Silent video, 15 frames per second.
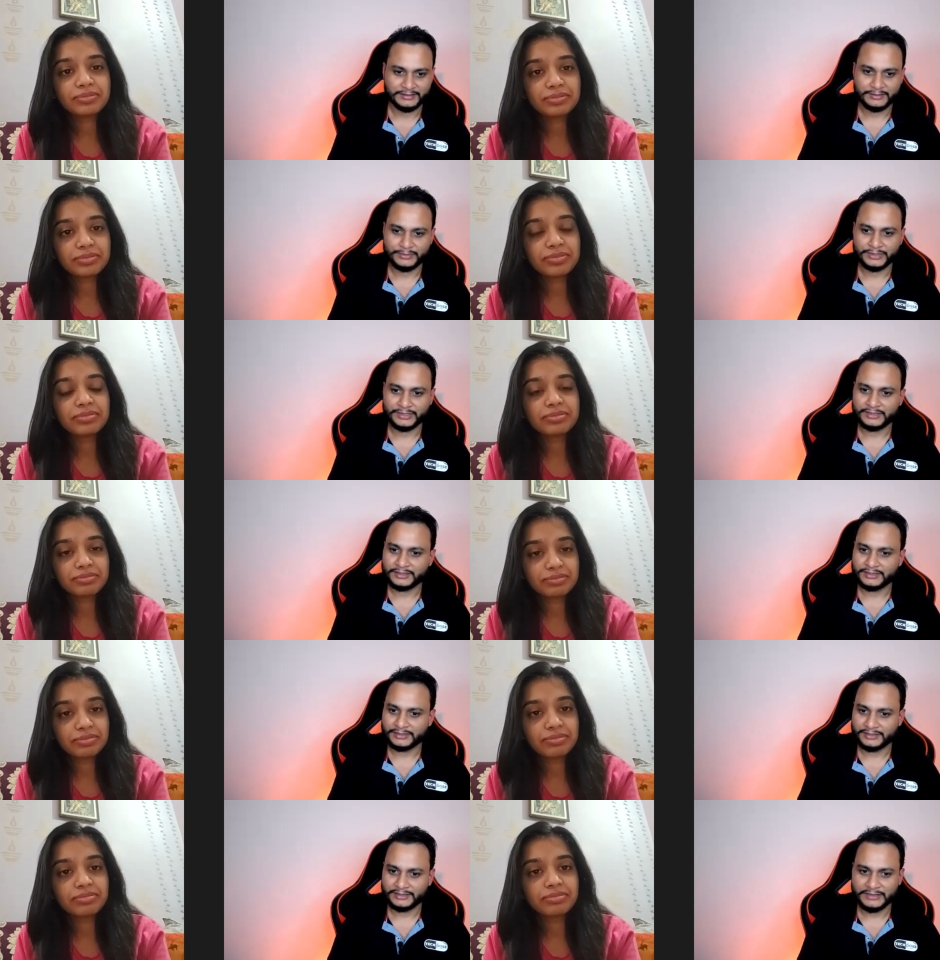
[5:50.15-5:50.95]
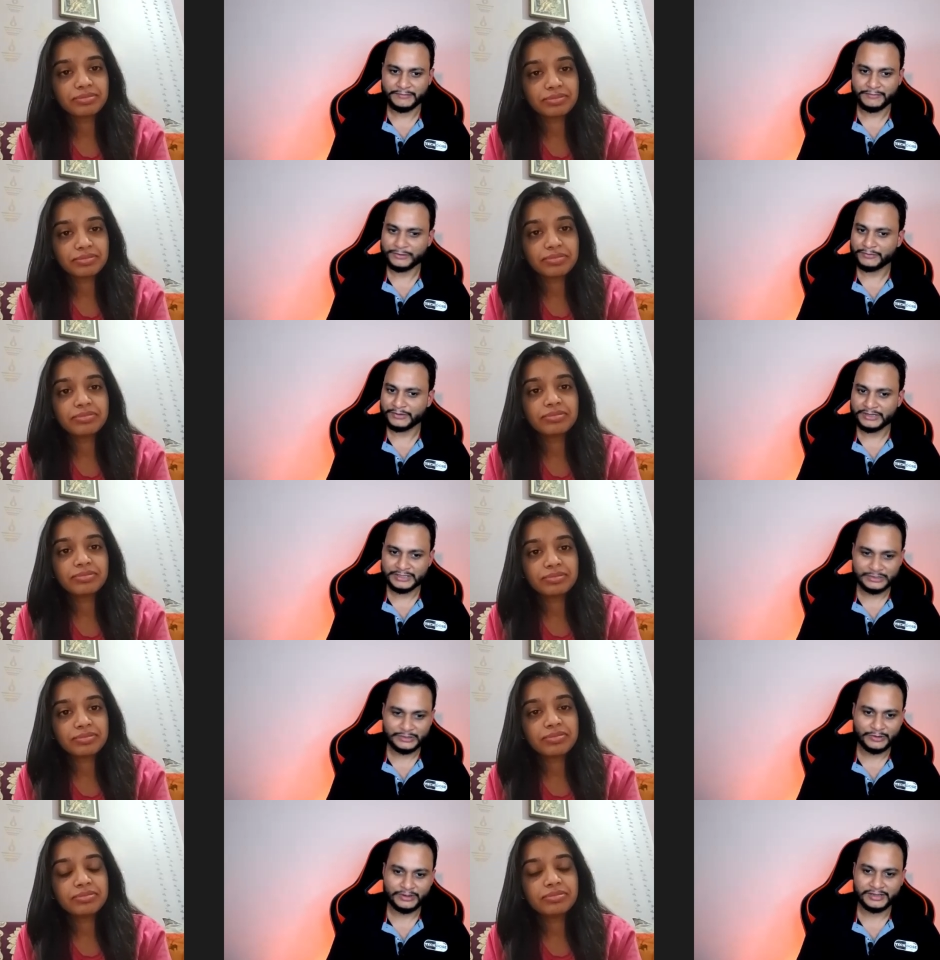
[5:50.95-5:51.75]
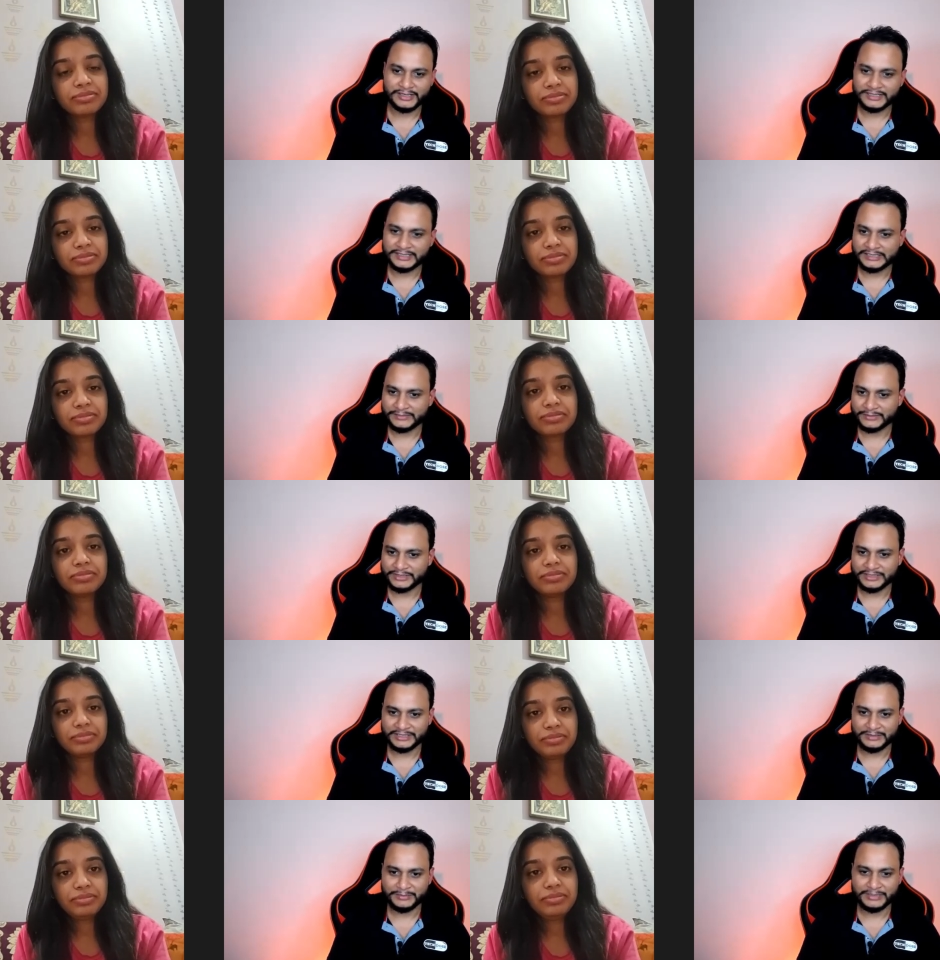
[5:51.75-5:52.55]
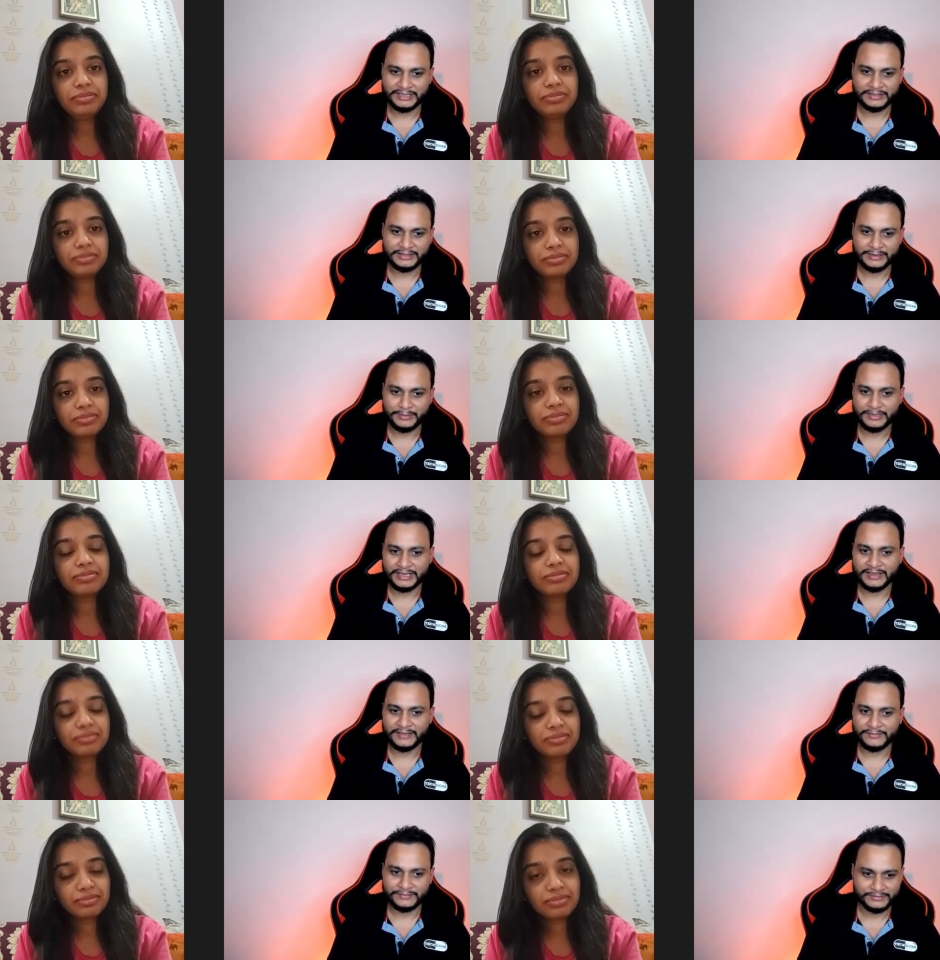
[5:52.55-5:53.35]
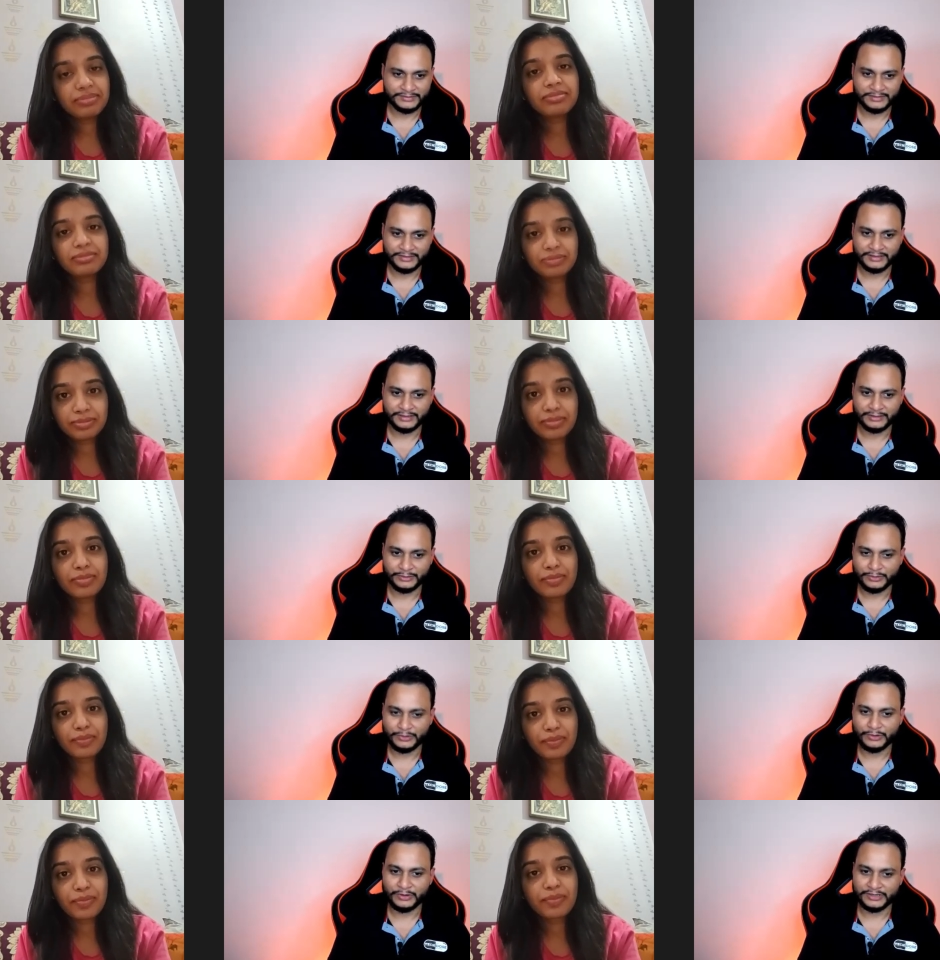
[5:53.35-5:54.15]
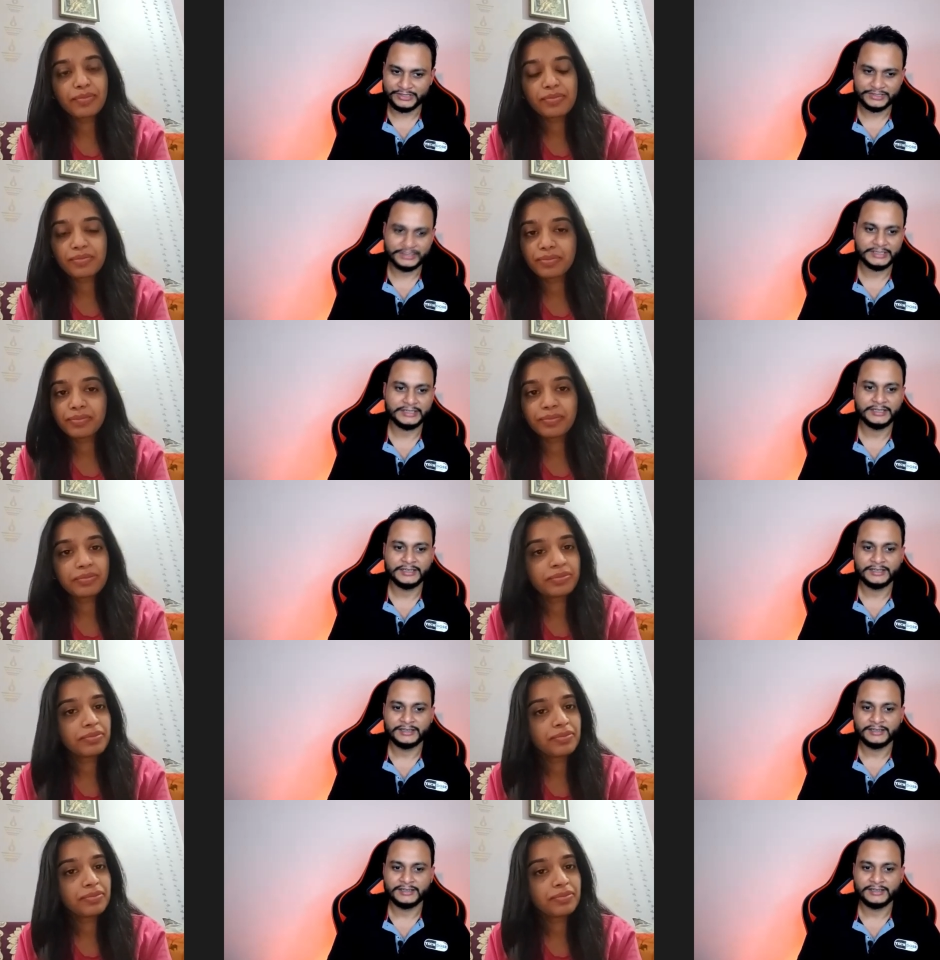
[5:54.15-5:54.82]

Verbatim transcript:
Speaker 1: But everyone is not lucky, even they may have good knowledge, right?